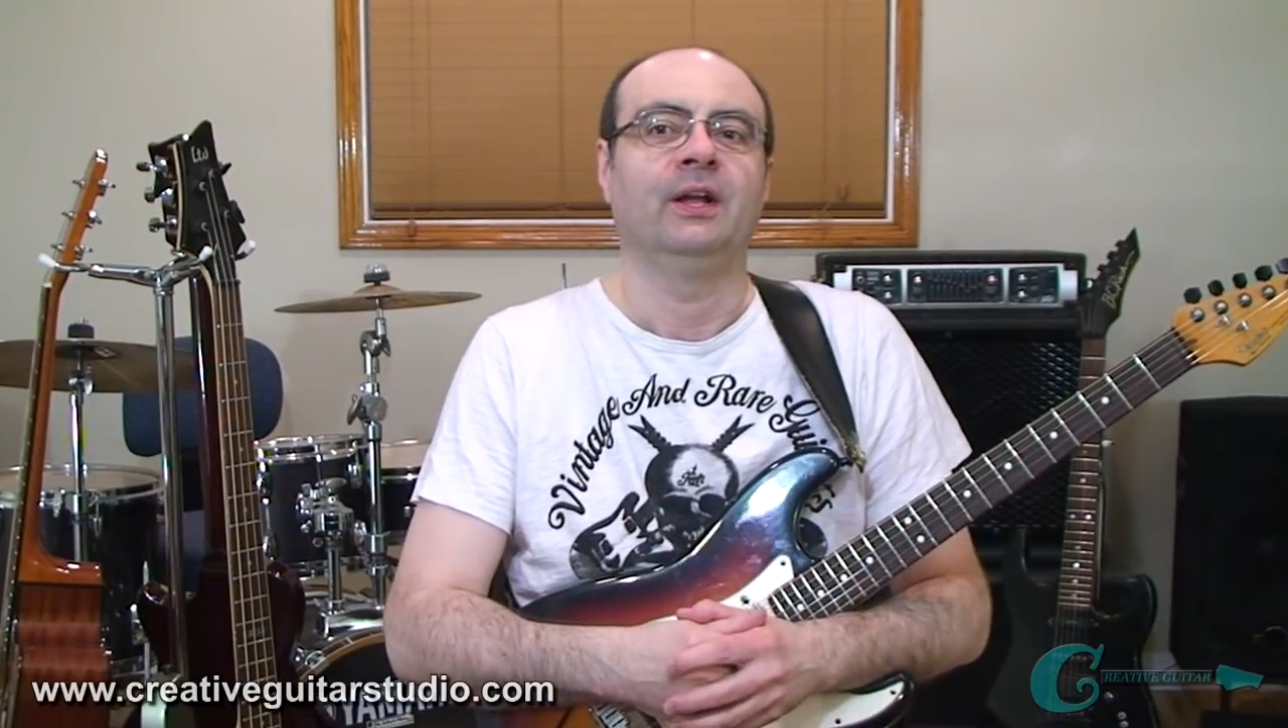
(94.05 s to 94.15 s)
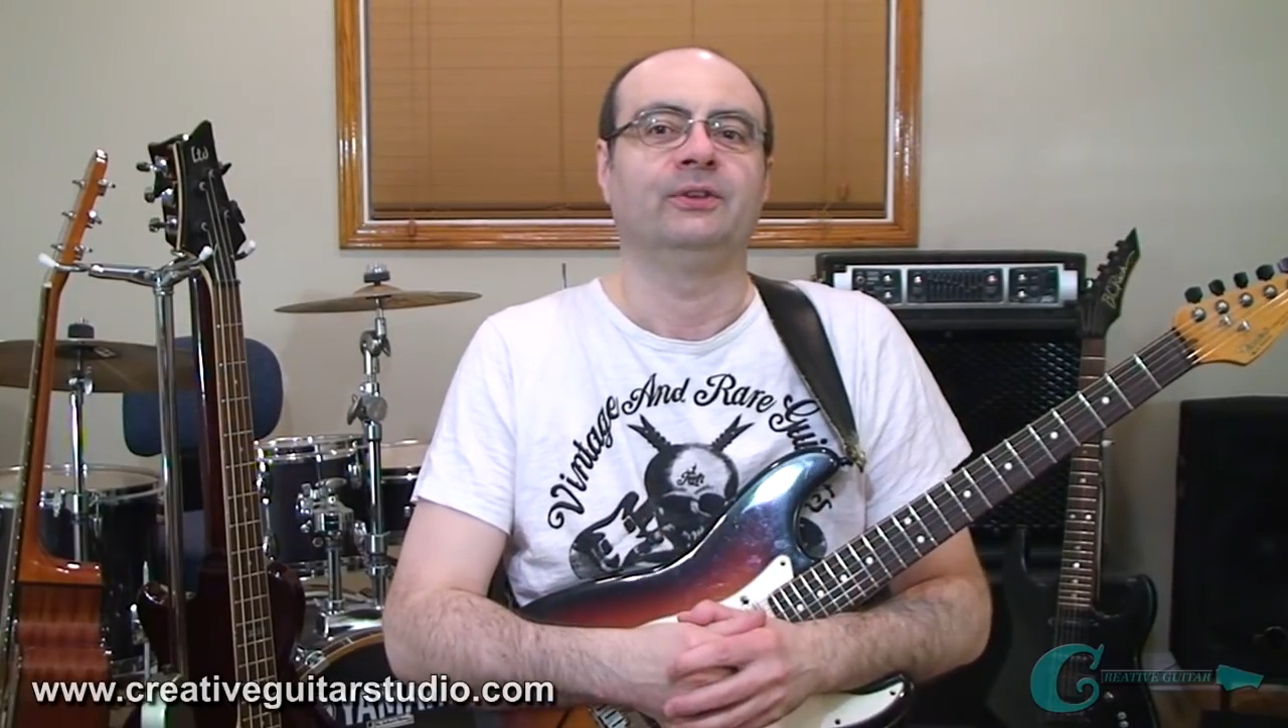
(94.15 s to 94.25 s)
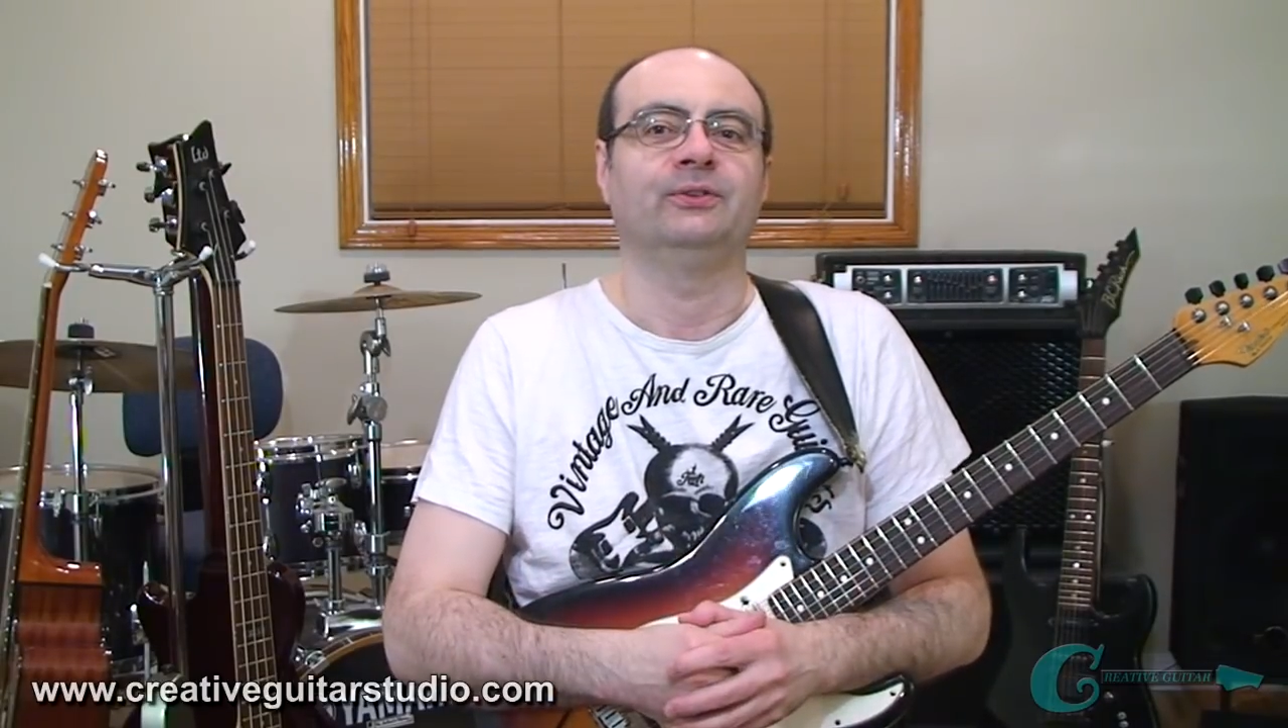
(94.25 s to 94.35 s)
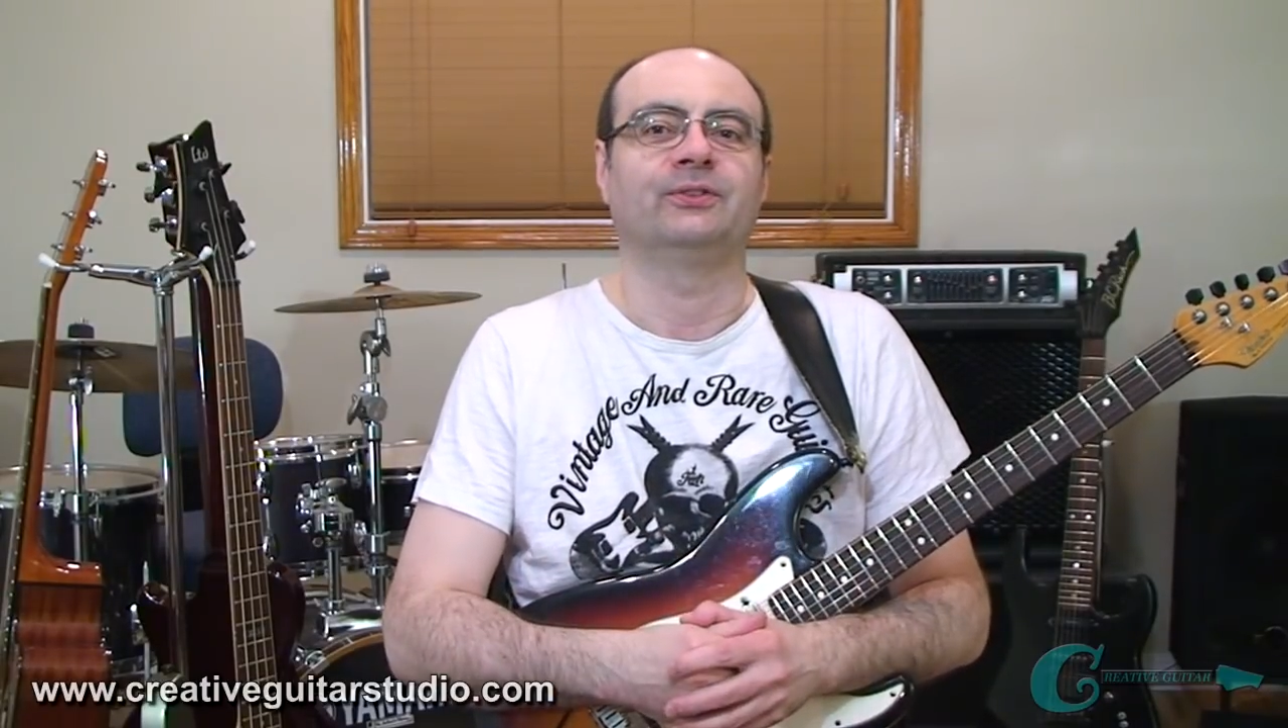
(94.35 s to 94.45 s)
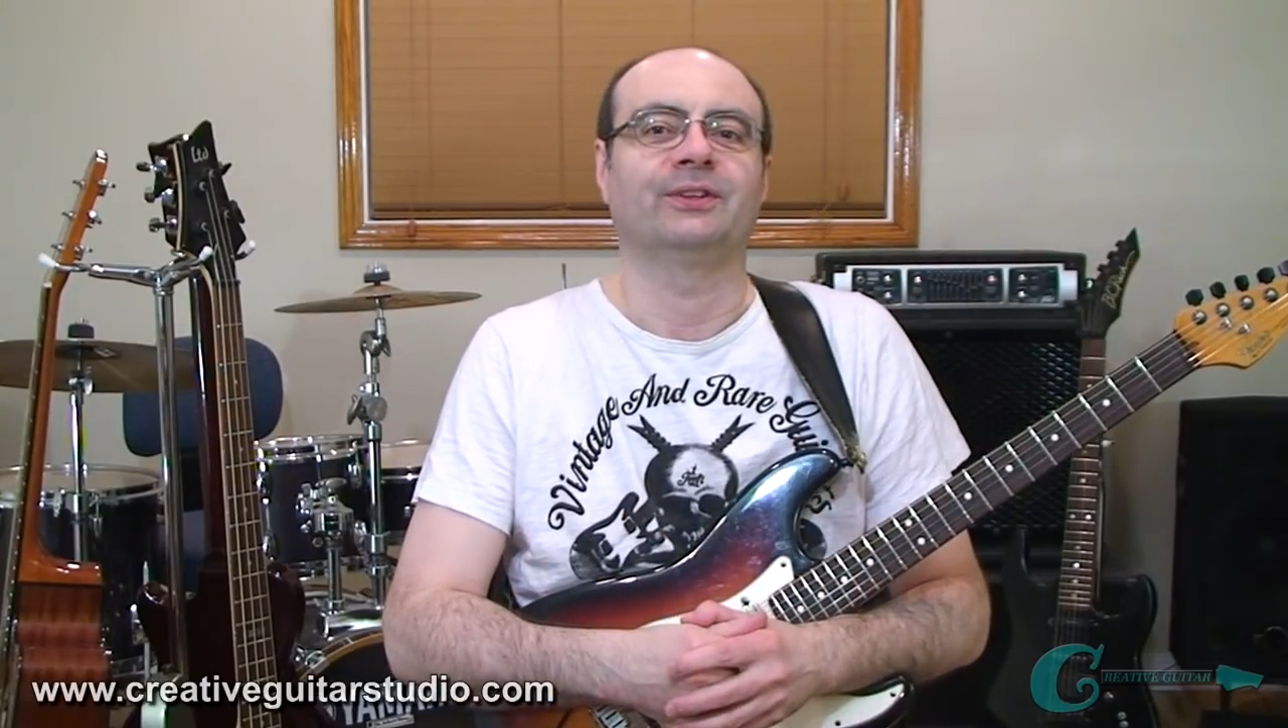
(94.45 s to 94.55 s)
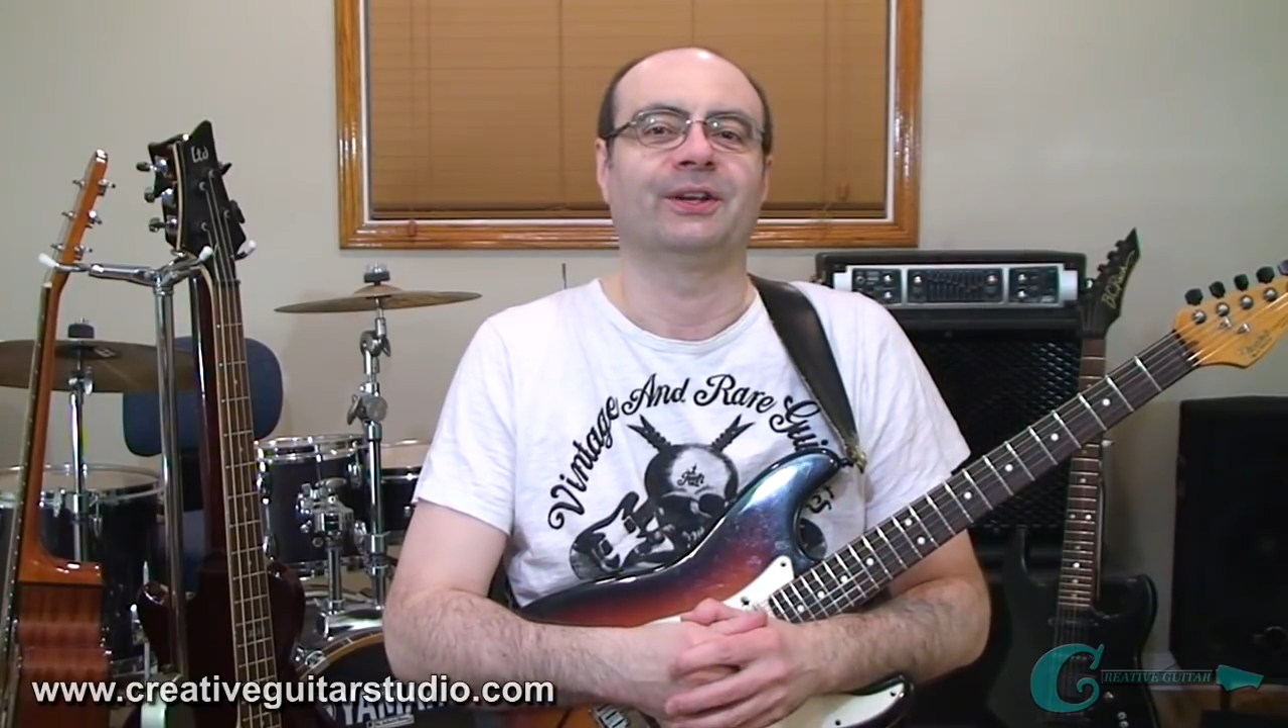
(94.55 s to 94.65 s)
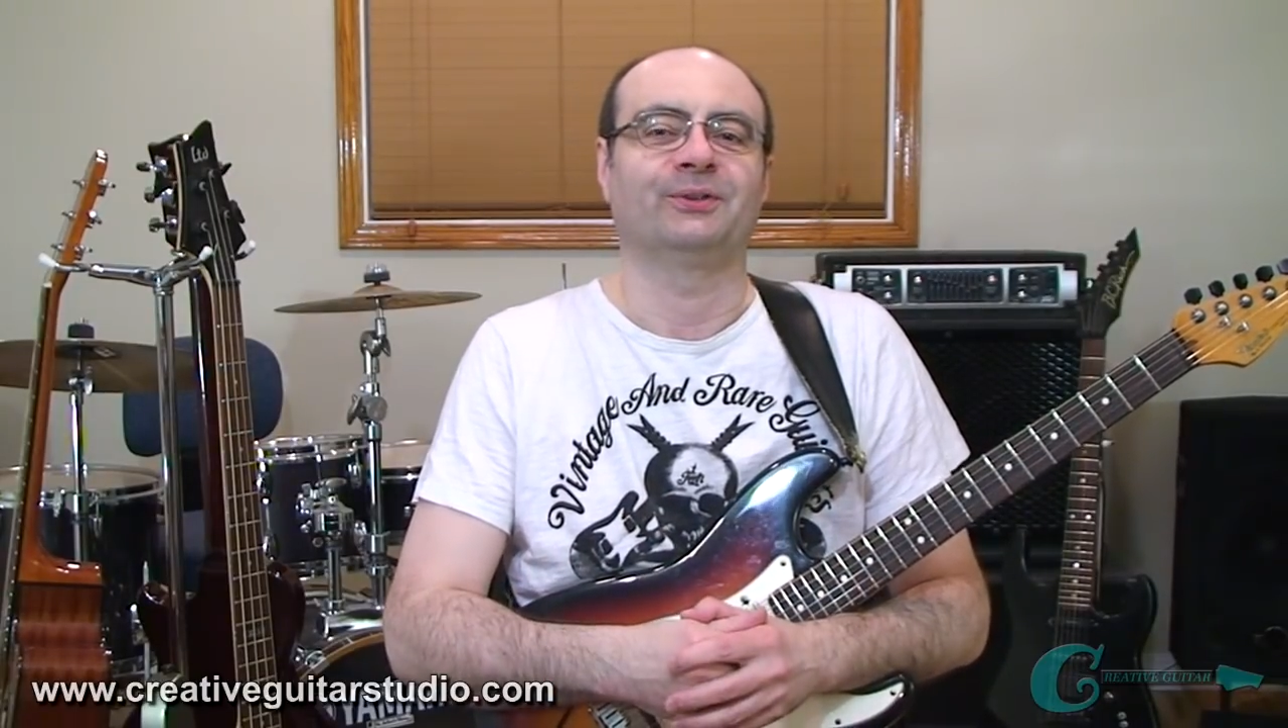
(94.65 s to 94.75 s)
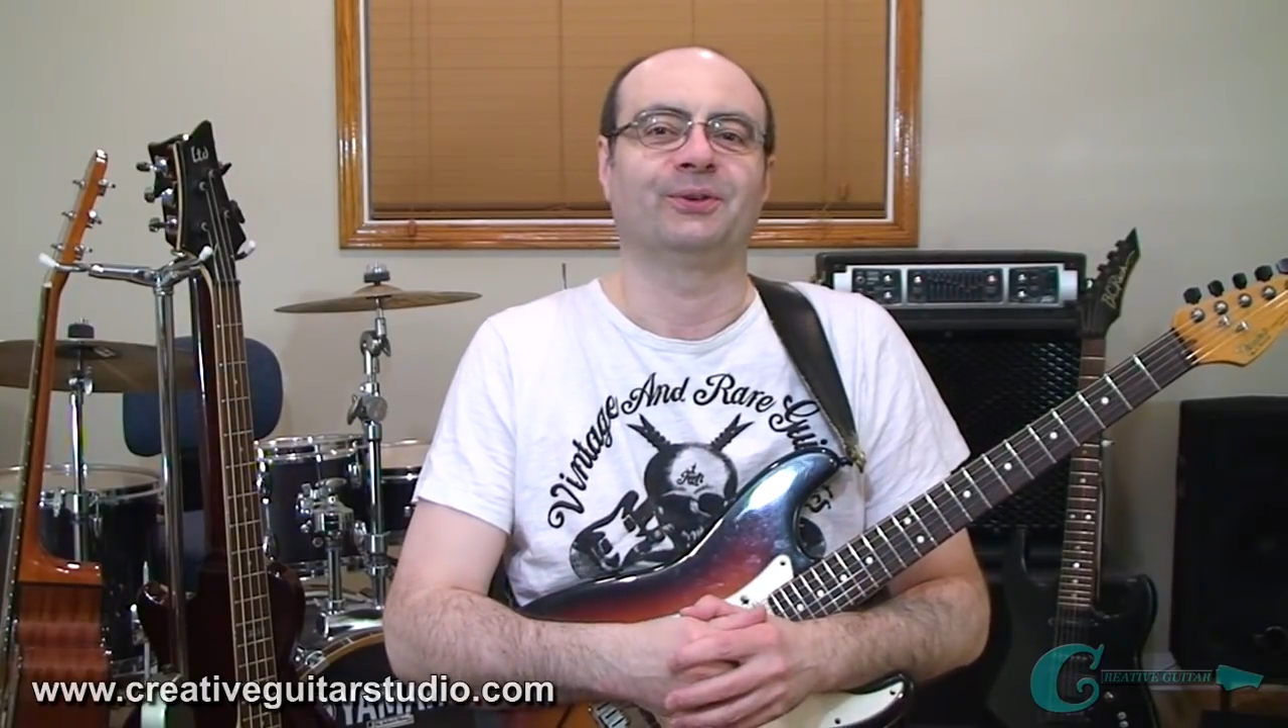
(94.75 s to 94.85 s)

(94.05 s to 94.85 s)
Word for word: used it like